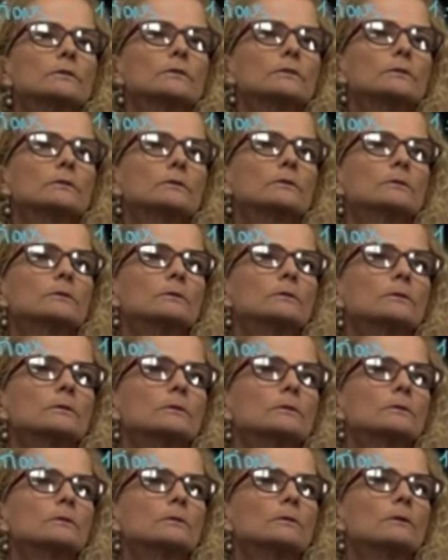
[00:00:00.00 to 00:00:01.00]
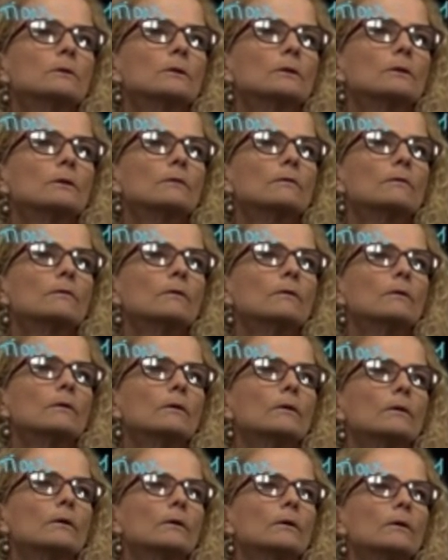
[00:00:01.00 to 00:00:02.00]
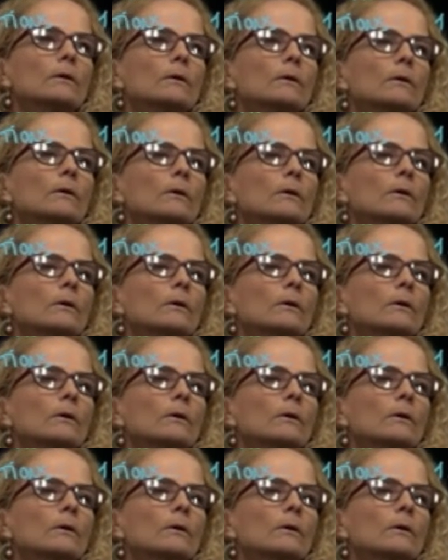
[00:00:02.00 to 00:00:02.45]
No one is speaking in this clip.